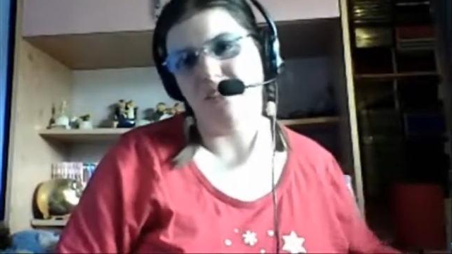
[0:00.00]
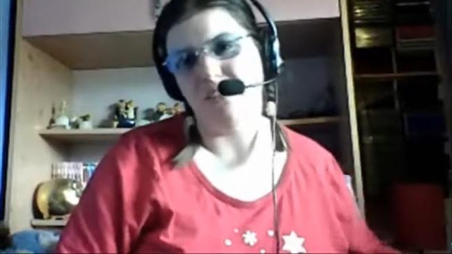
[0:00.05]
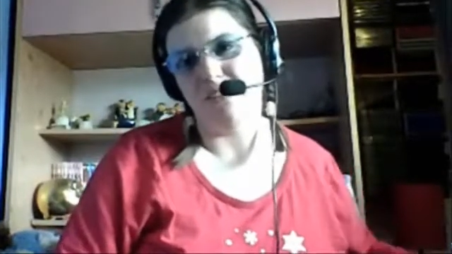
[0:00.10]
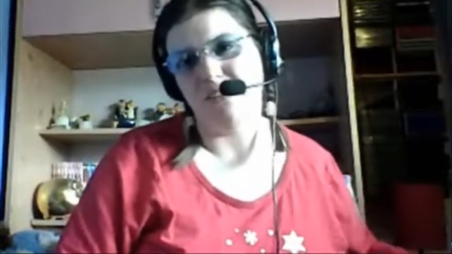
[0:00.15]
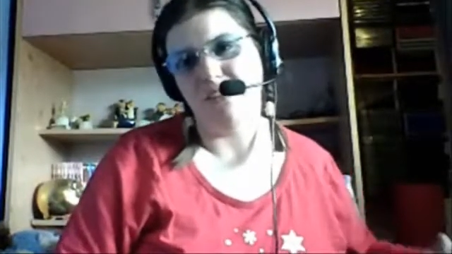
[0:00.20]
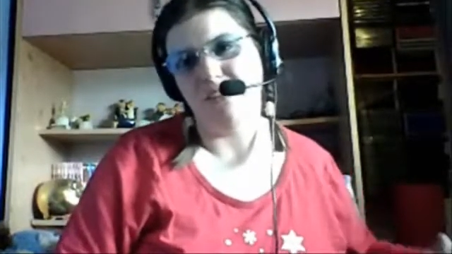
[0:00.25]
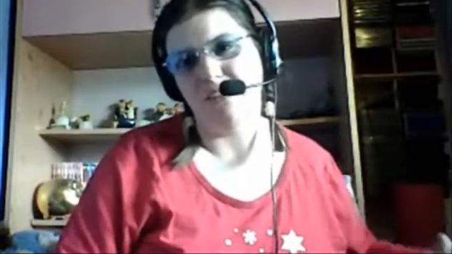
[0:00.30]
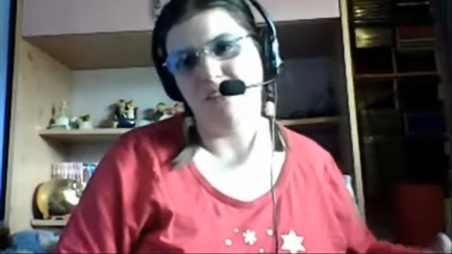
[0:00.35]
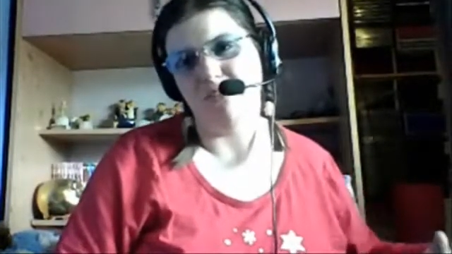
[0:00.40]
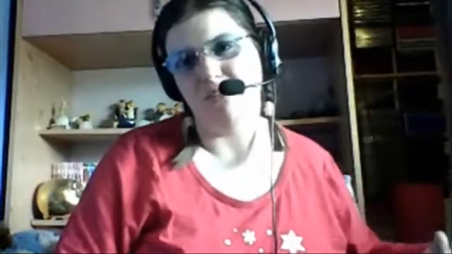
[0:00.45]
the
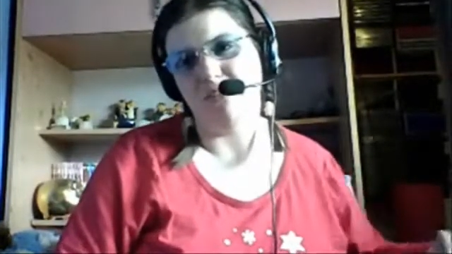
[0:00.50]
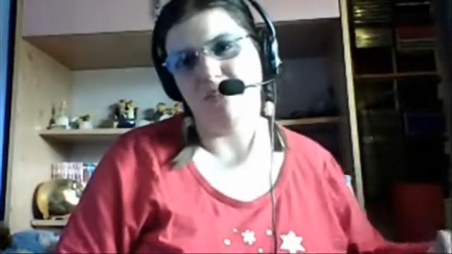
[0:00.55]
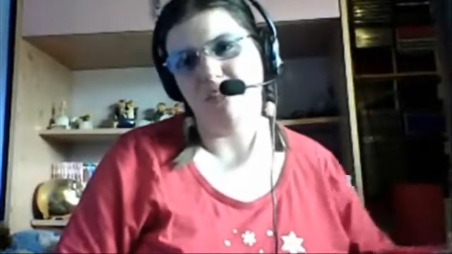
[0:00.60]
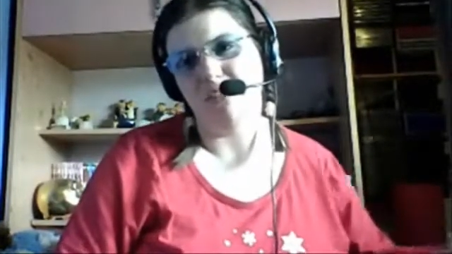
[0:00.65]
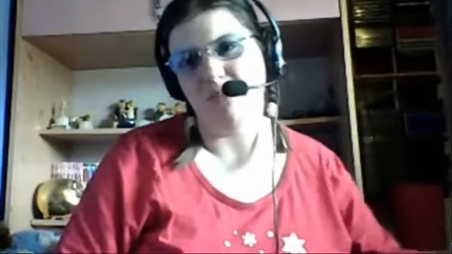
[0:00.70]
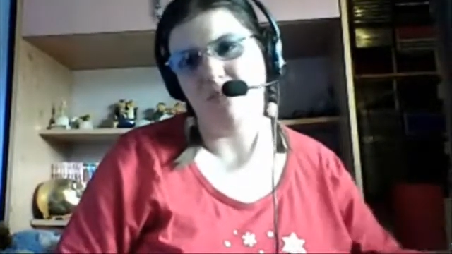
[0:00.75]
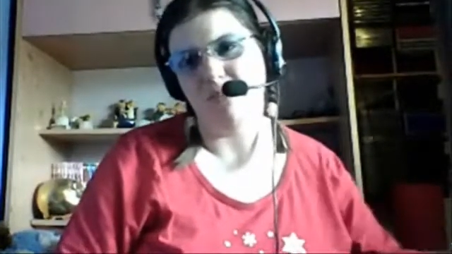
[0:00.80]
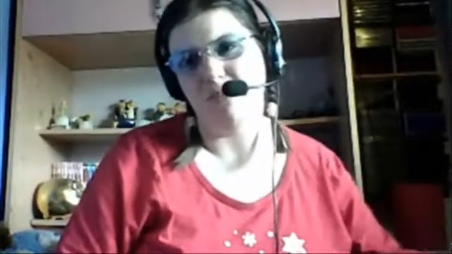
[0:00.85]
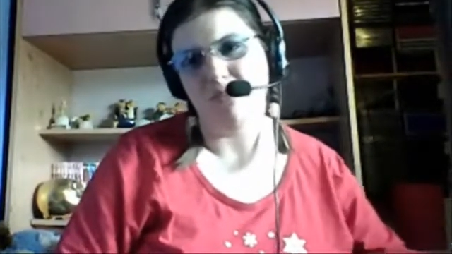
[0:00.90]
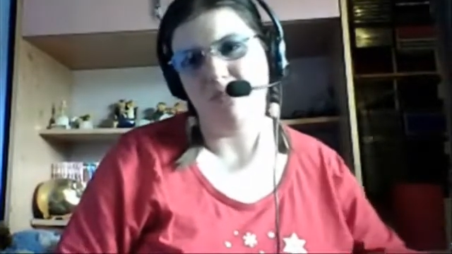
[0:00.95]
video, it
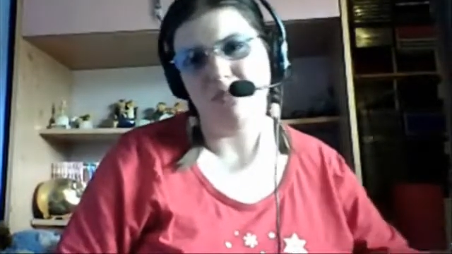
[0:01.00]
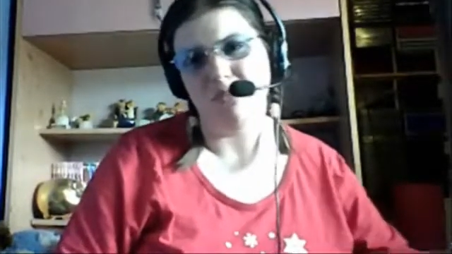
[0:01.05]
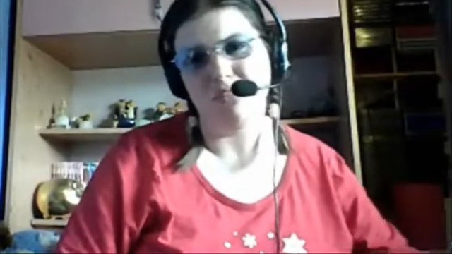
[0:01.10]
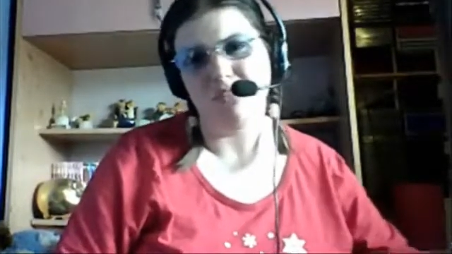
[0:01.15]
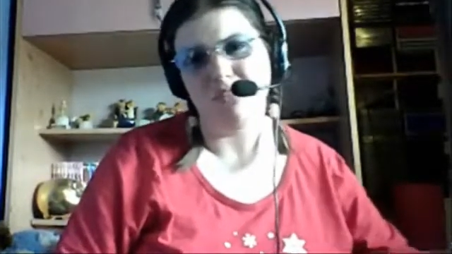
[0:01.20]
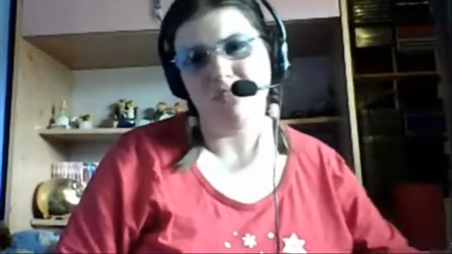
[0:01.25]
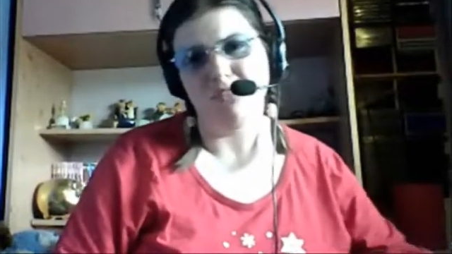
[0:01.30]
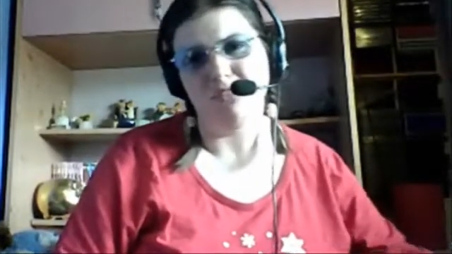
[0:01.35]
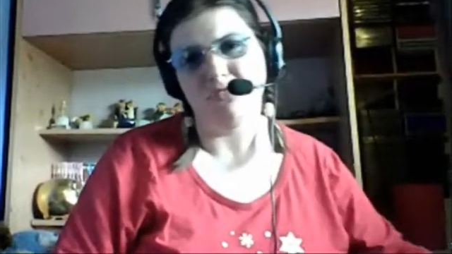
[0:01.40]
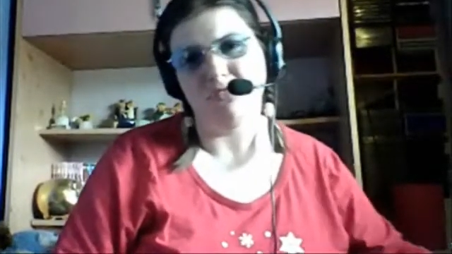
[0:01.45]
came up with
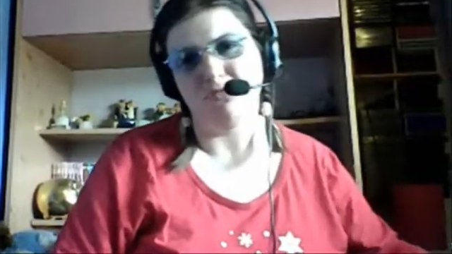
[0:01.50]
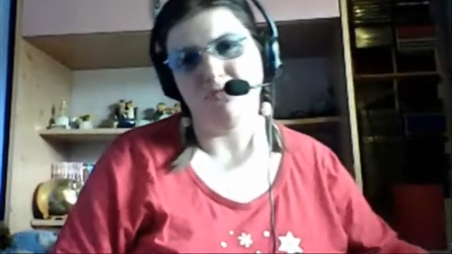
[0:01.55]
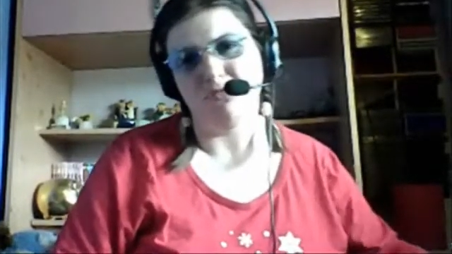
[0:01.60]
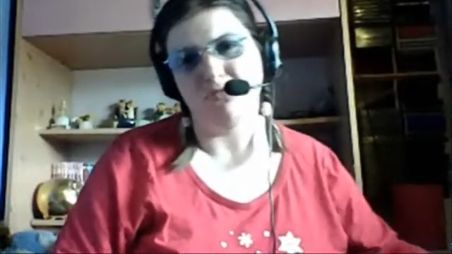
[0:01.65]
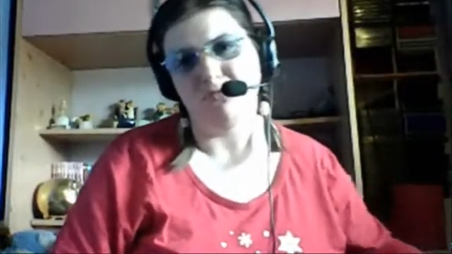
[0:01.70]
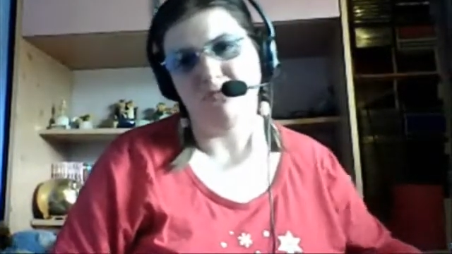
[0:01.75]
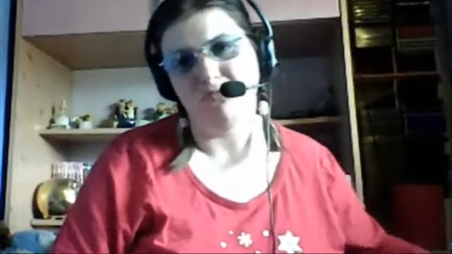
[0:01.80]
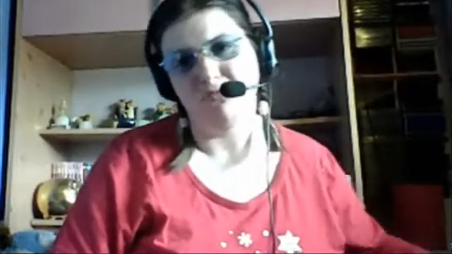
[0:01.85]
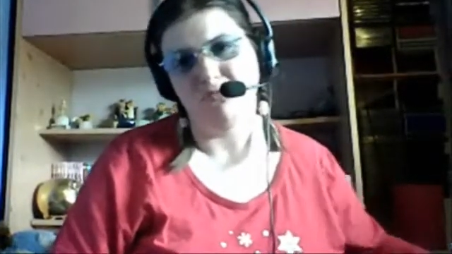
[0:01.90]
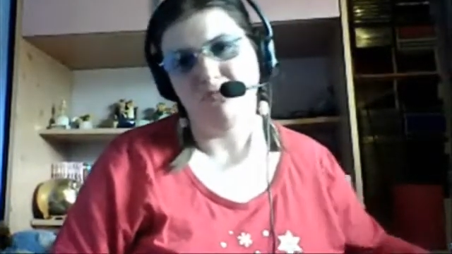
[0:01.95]
its usual